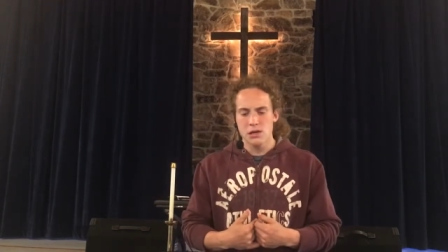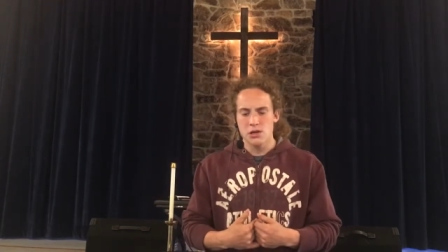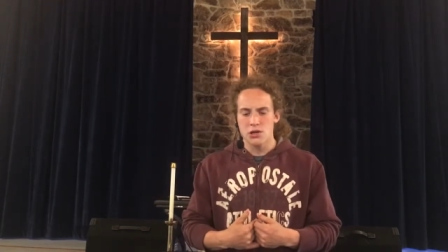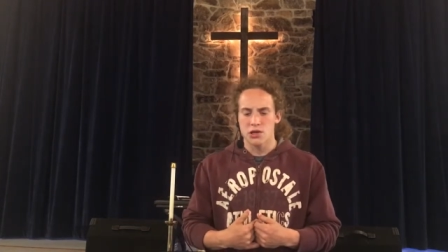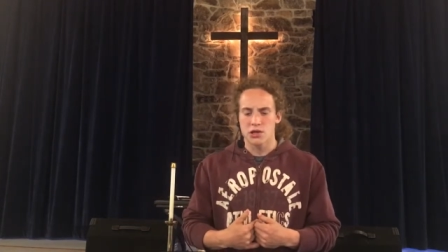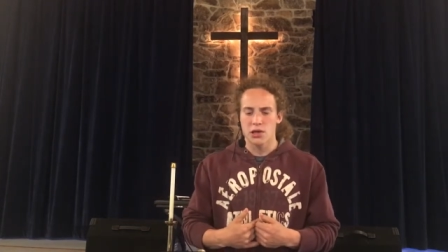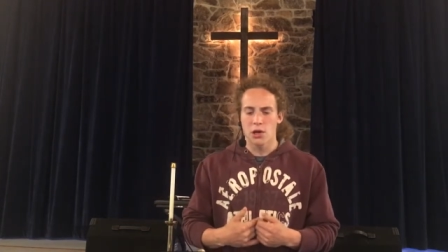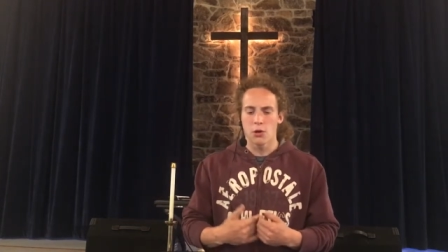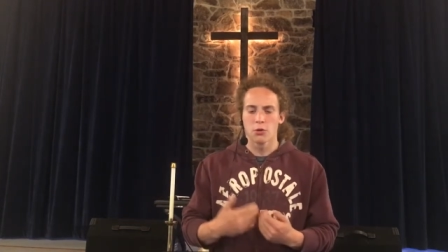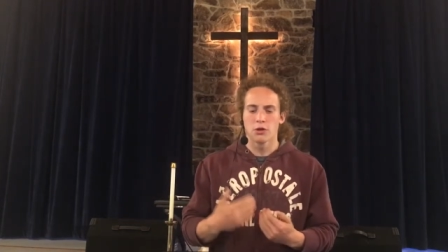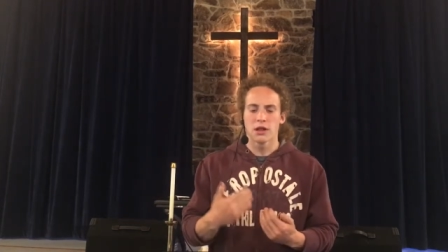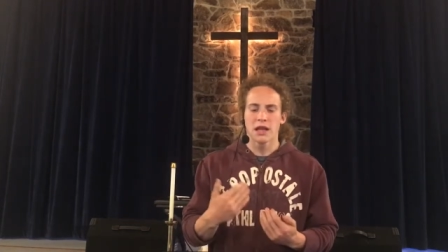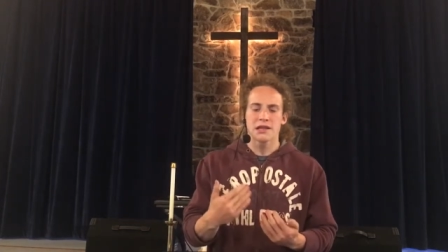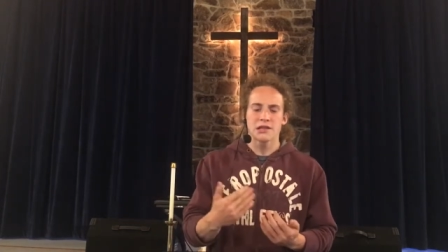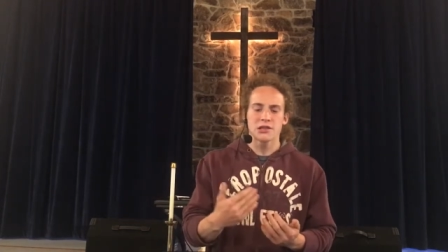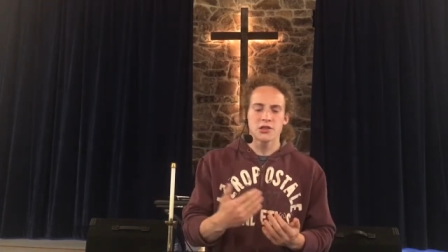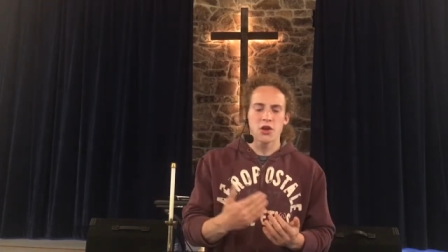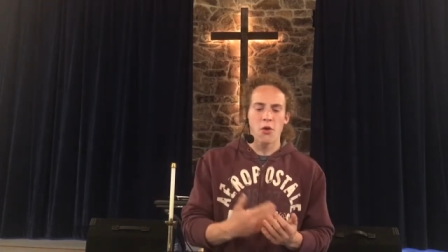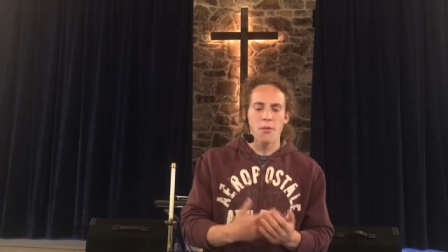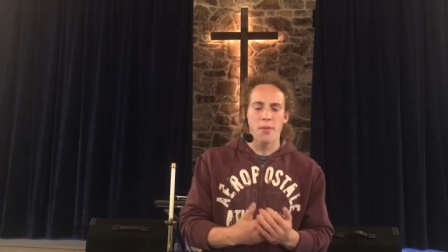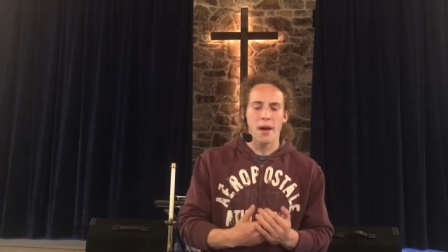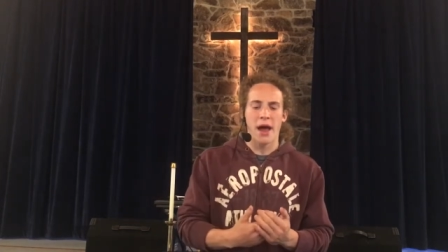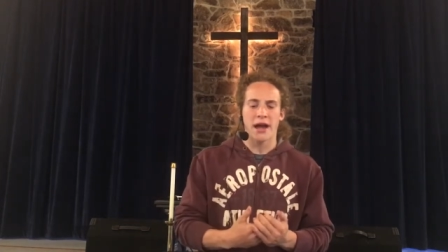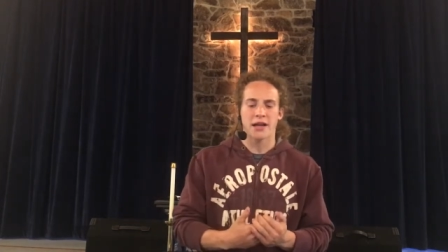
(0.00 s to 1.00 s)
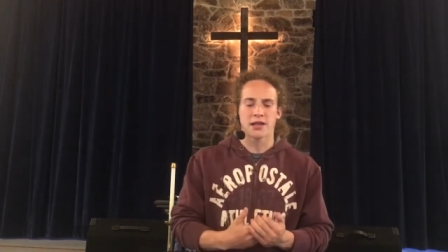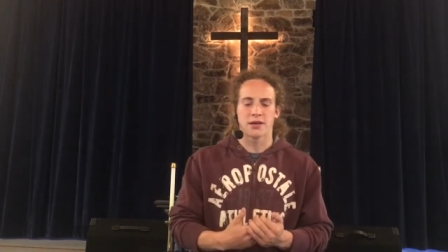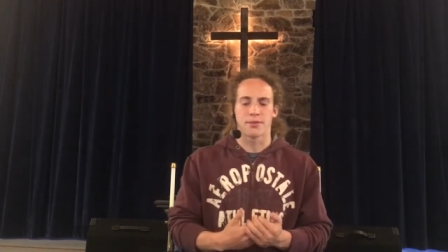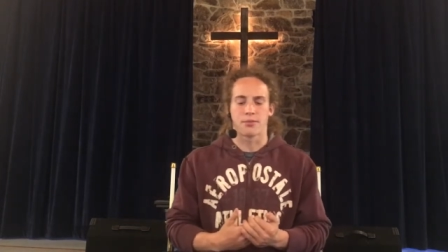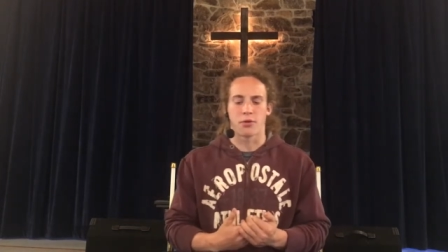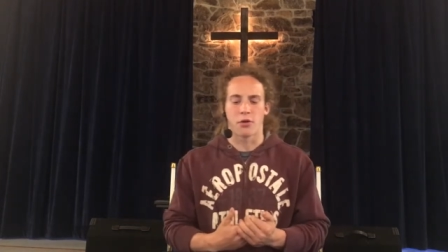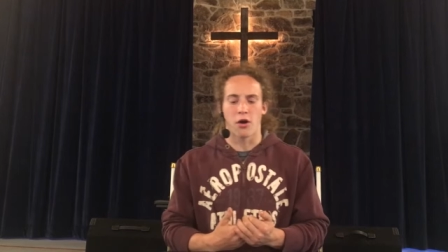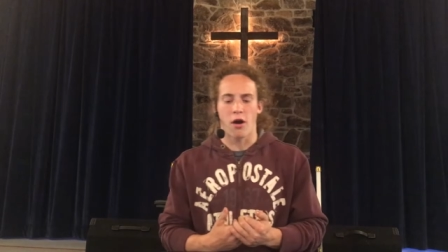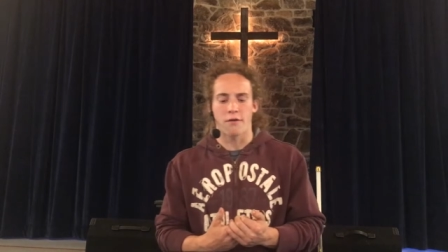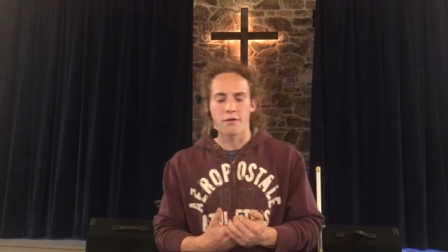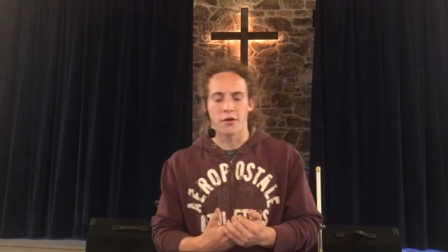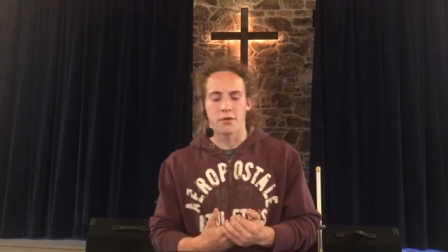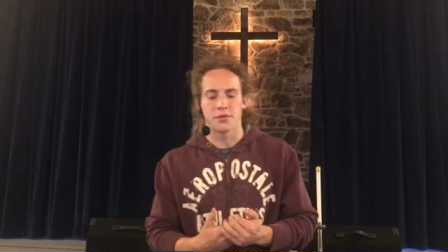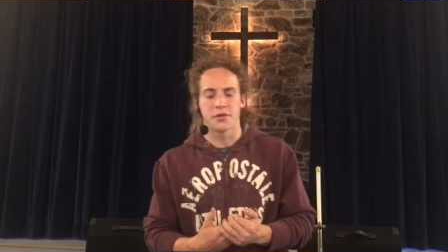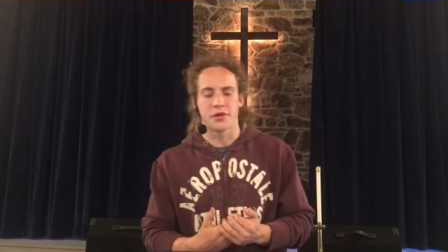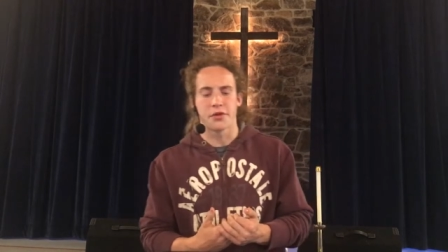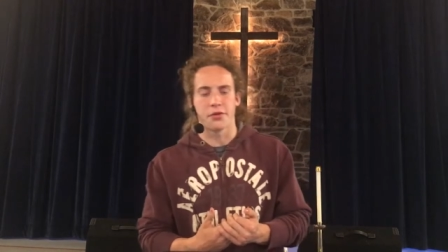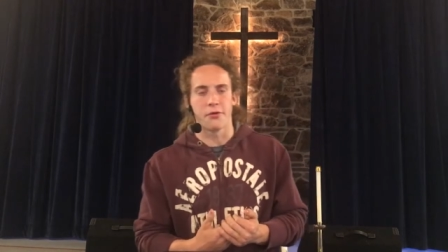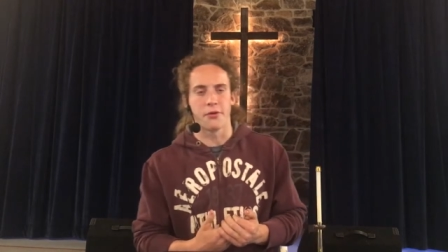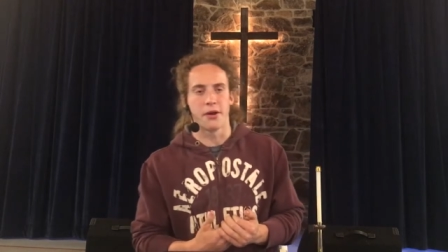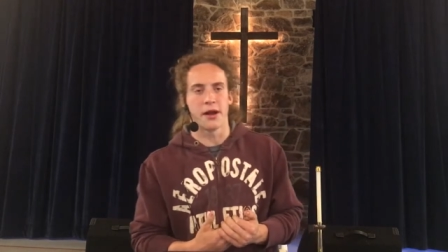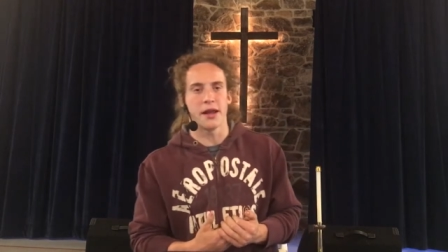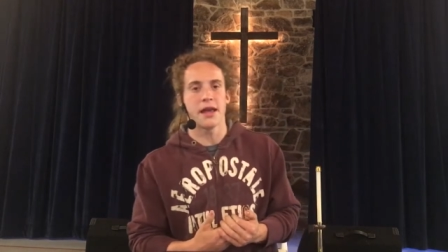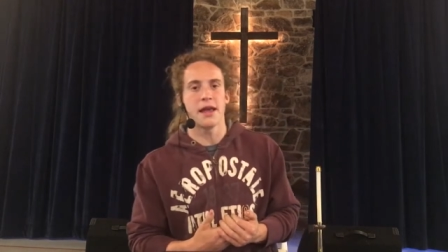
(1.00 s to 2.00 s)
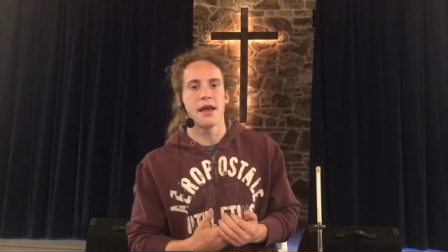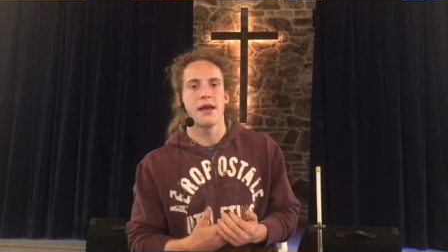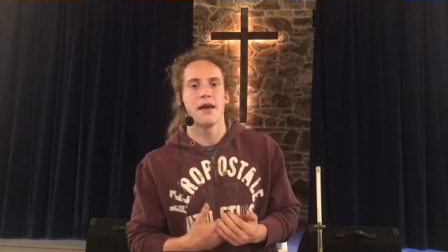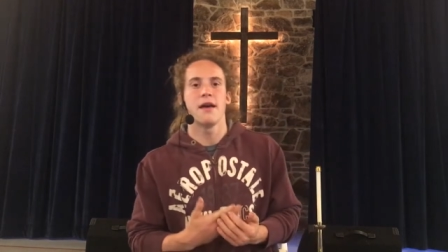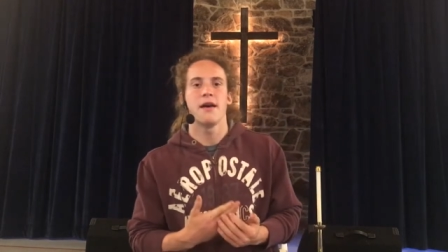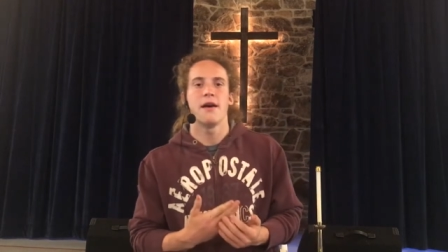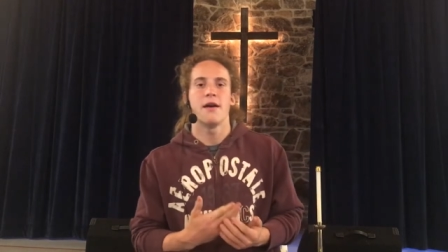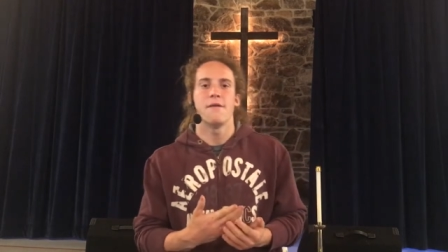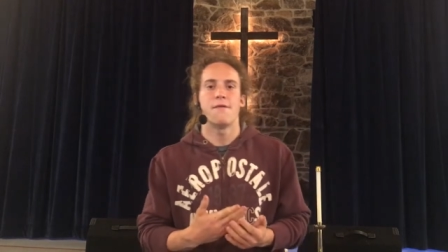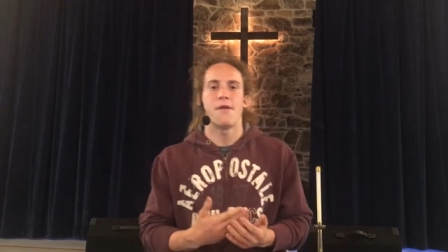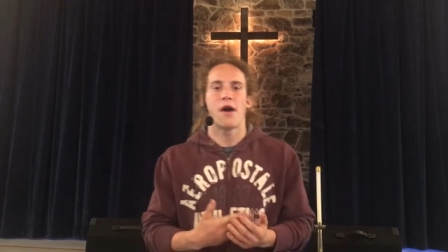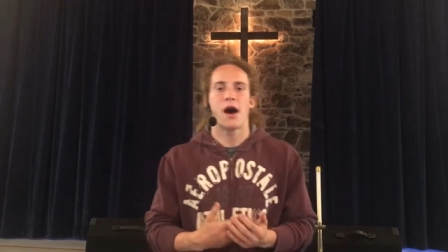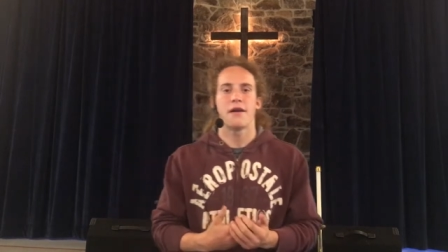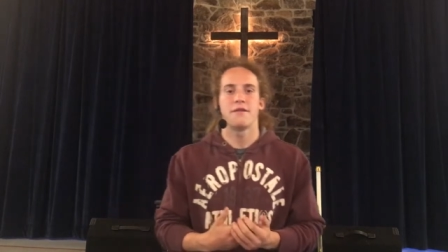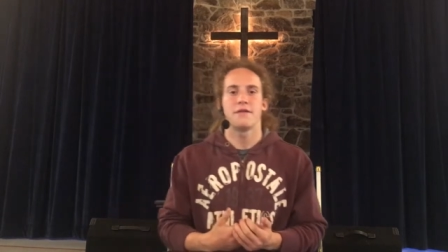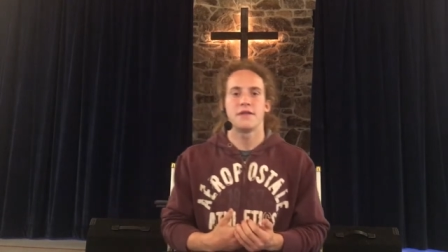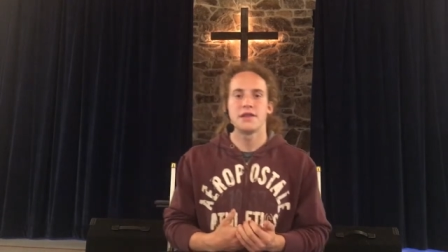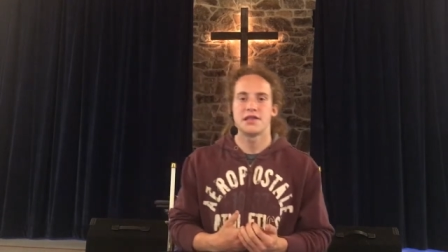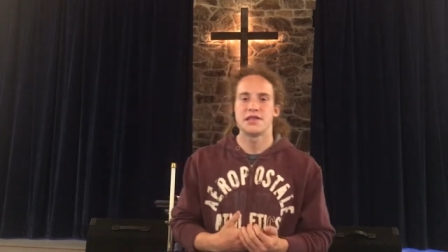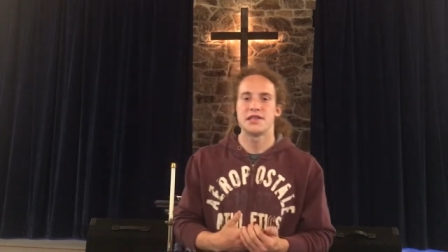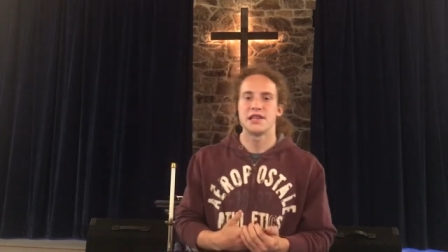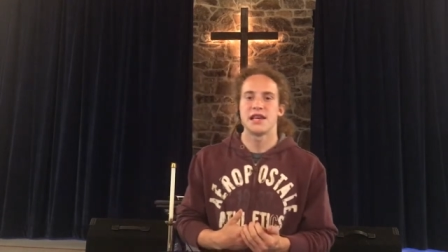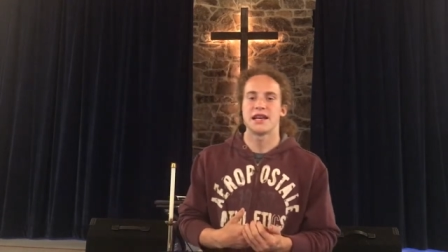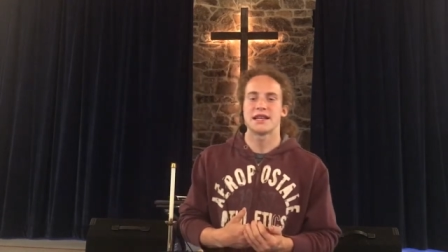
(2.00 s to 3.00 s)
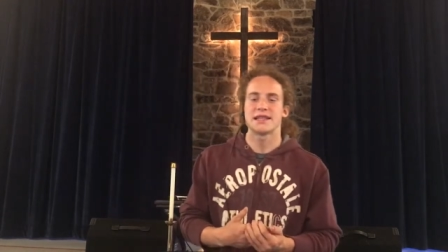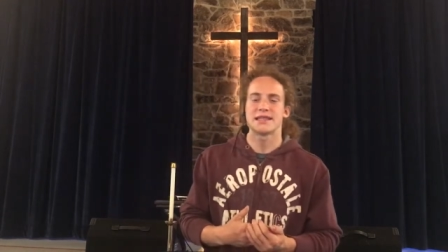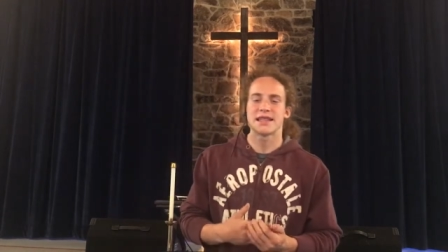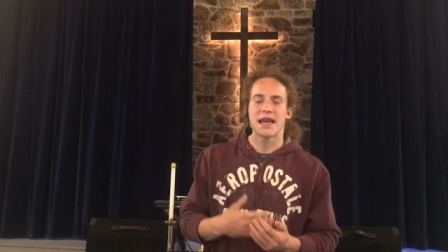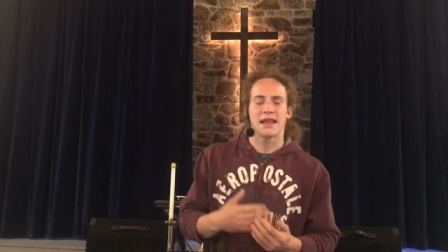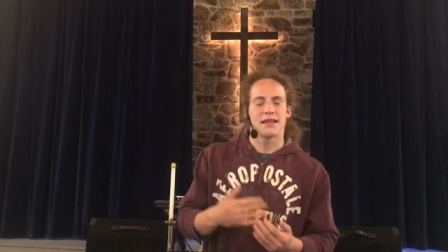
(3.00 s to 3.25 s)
So let's go back to Proverbs 3 5 to 6,